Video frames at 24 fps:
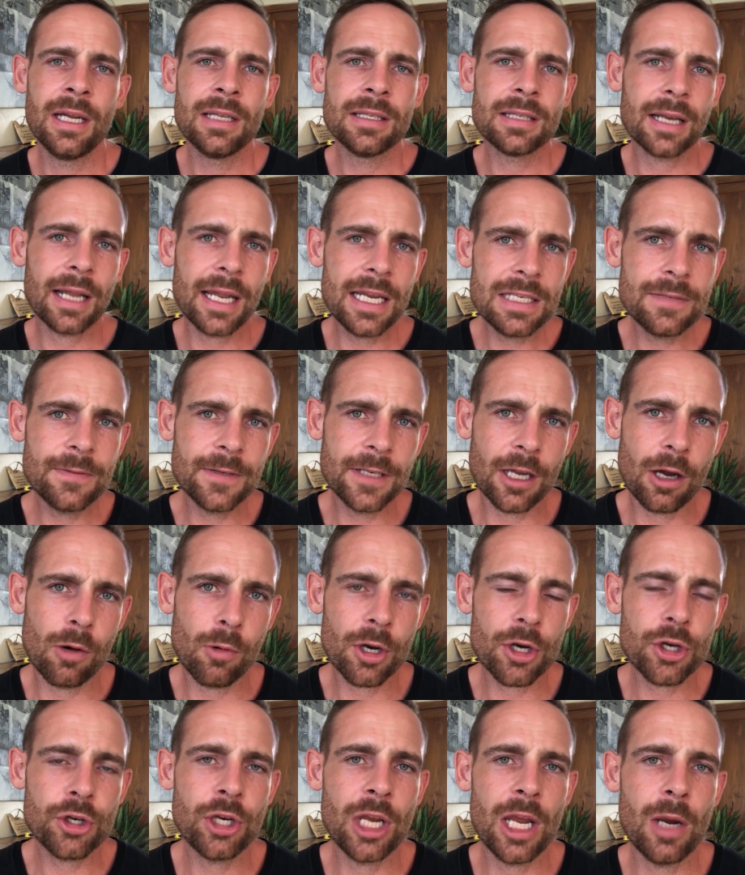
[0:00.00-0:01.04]
Today's video, I
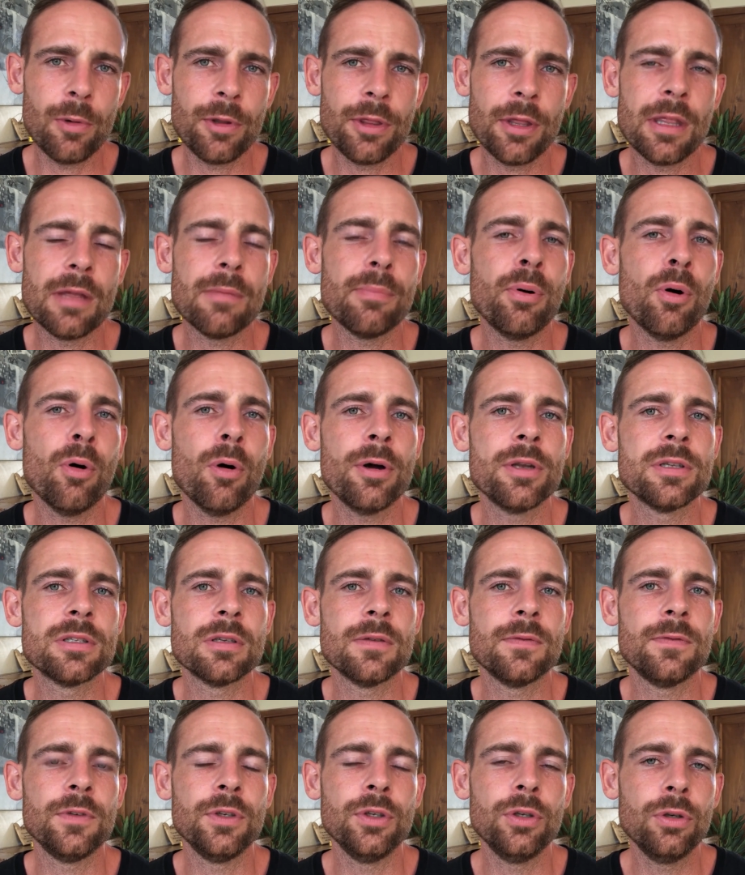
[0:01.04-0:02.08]
want to share with you the importance
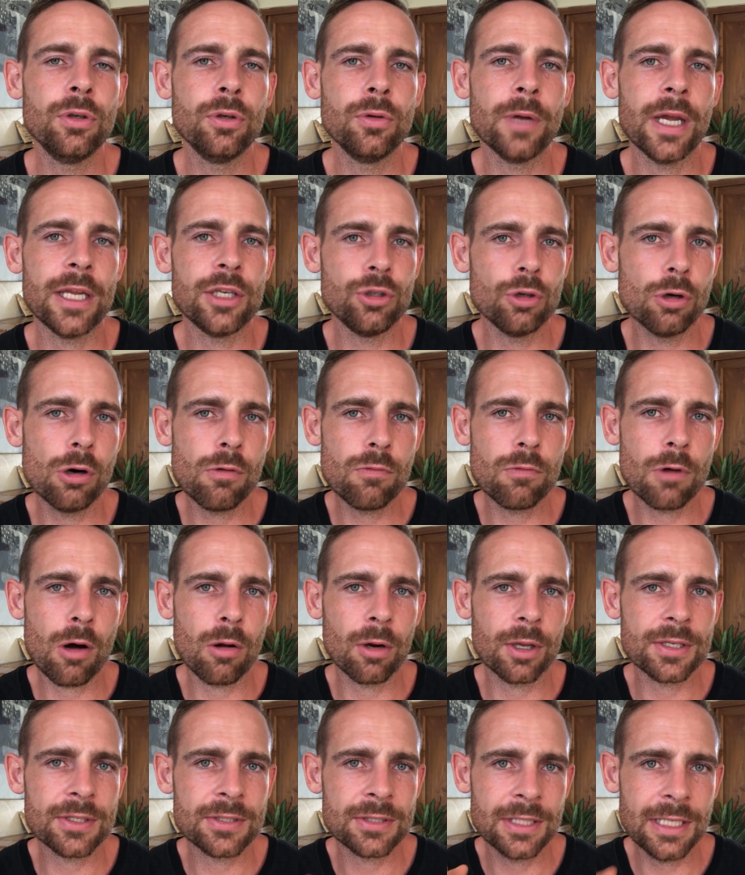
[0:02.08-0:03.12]
of you and your
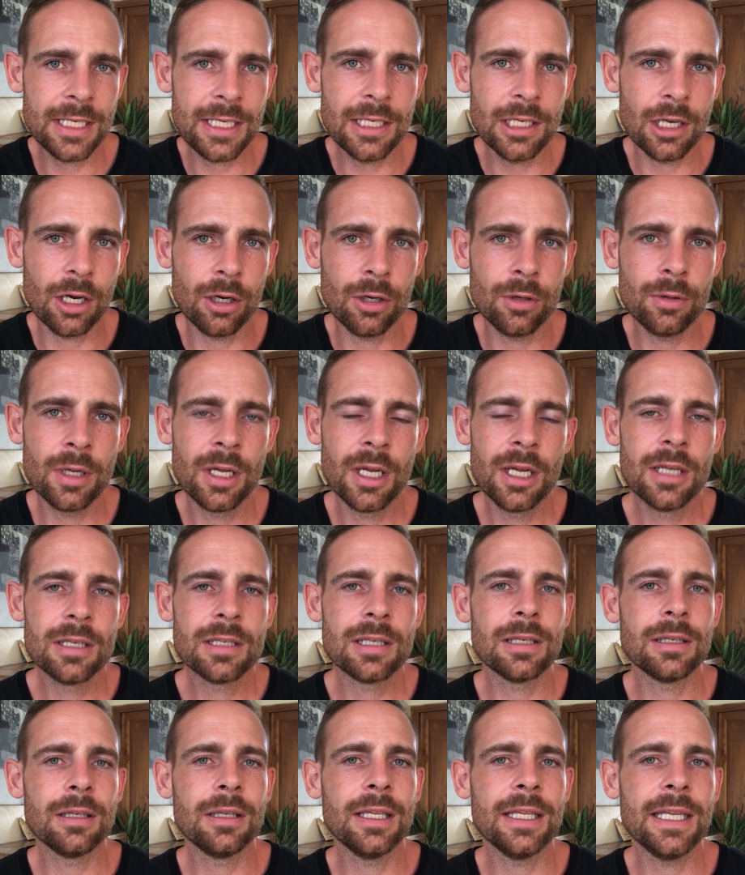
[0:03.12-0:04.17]
role as CEO
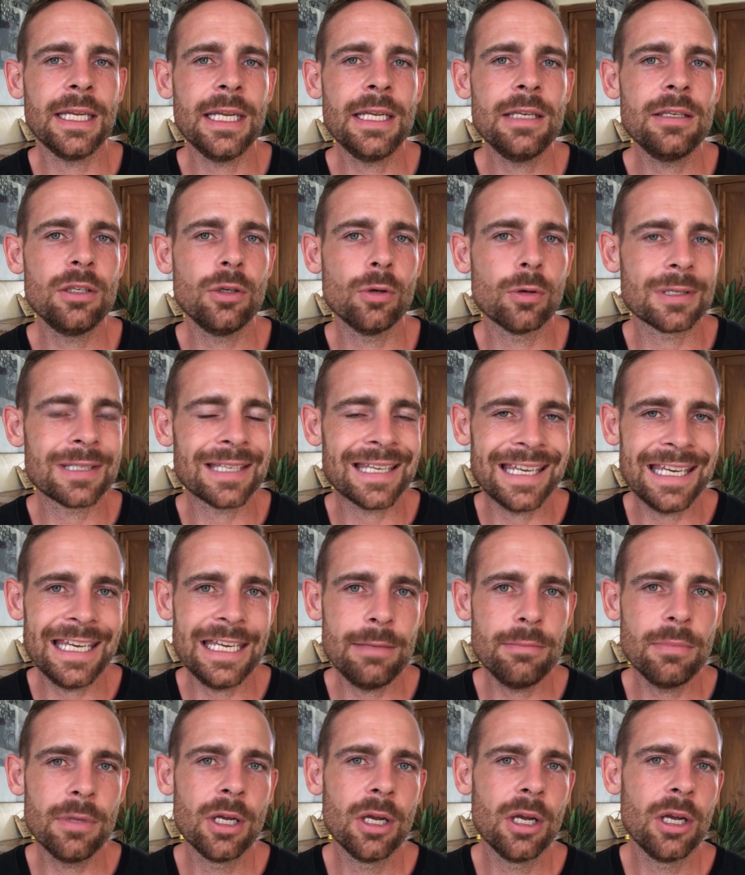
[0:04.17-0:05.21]
to lead your
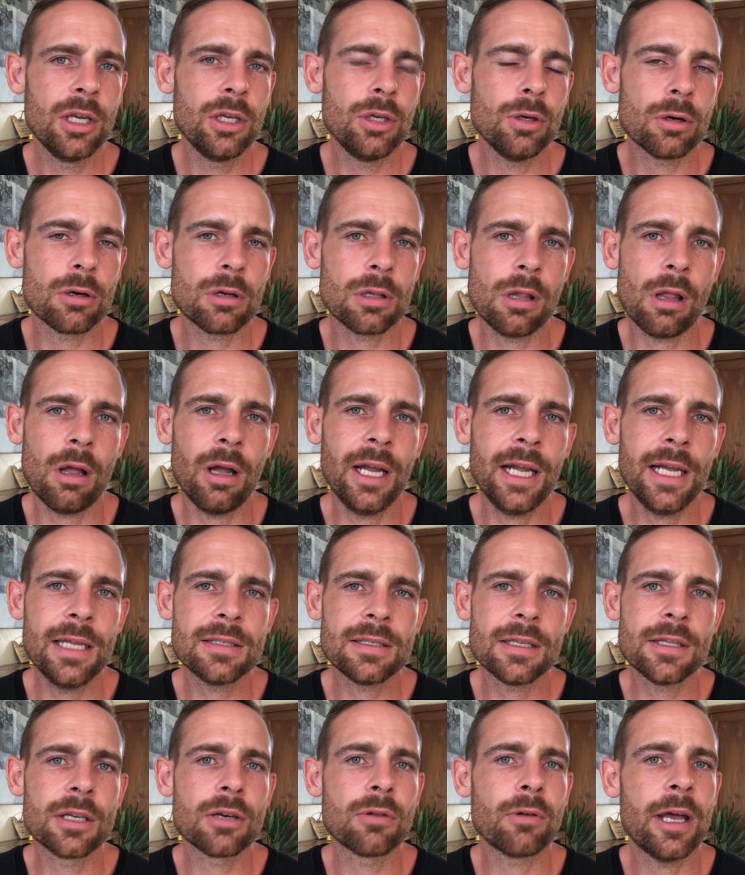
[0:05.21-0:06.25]
team, your
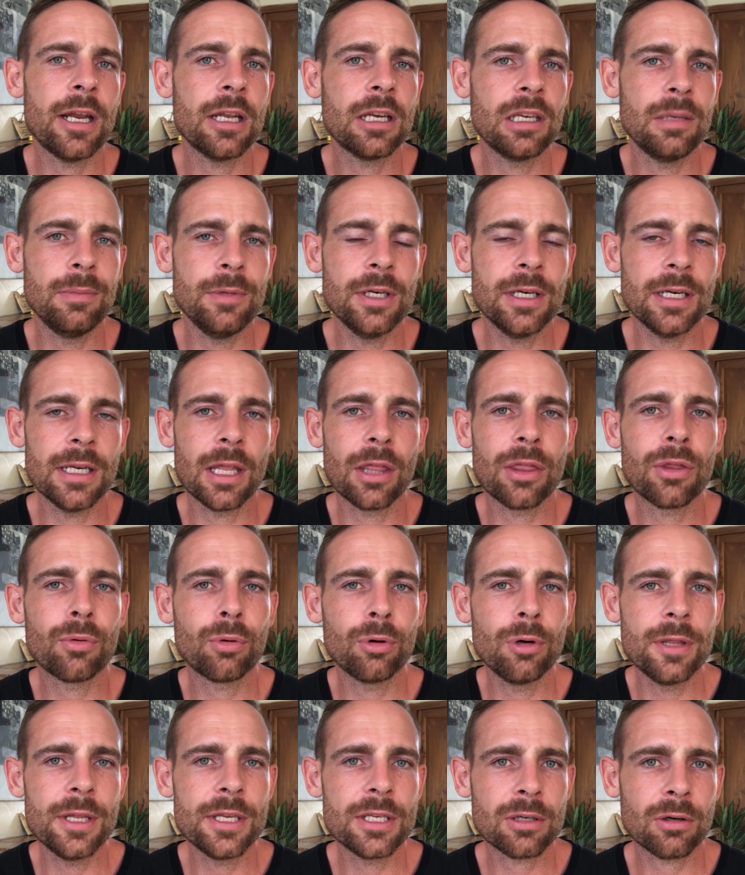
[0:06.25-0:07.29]
clients, and the greater community
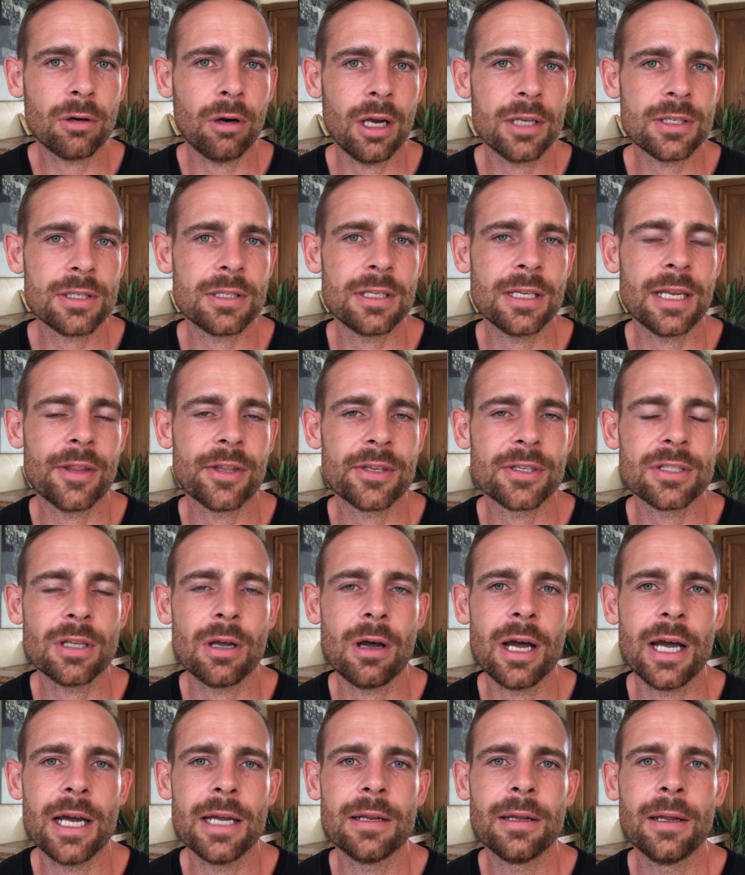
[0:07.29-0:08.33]
through this crisis on the other
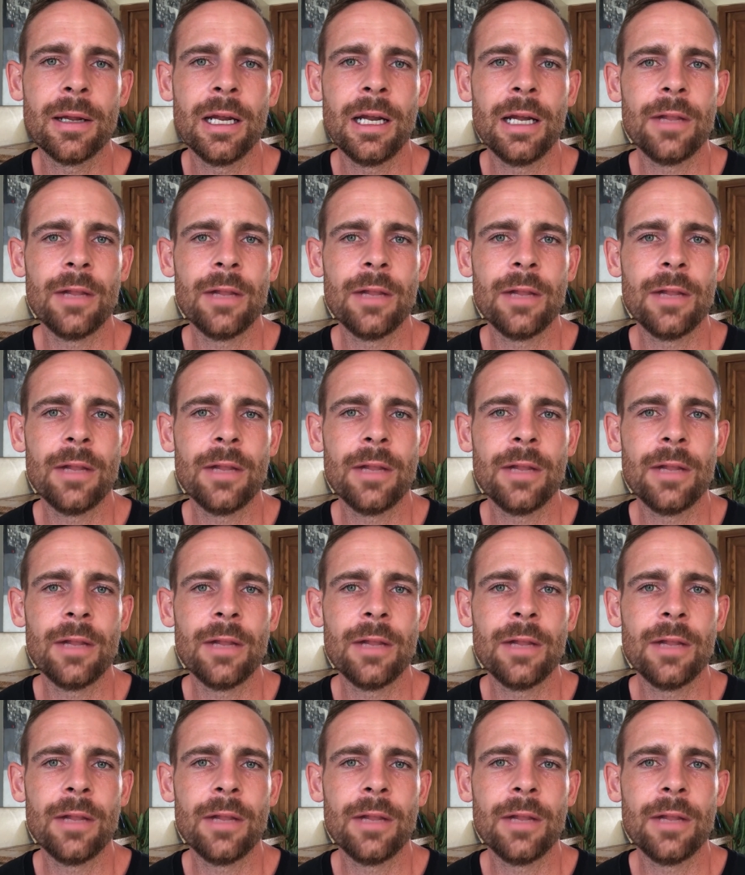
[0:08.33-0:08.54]
side.